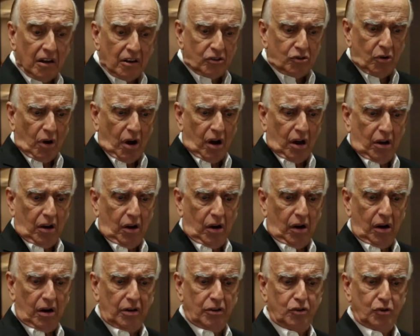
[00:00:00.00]
Draw a
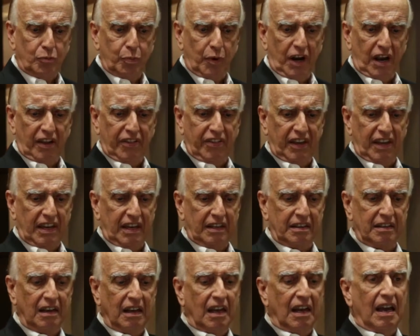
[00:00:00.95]
large breath
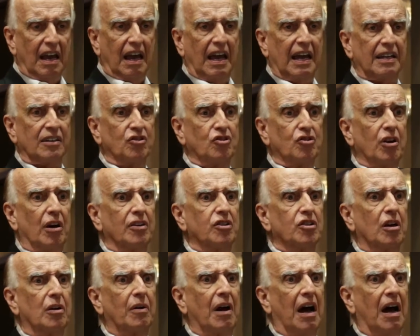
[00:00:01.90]
in and shut your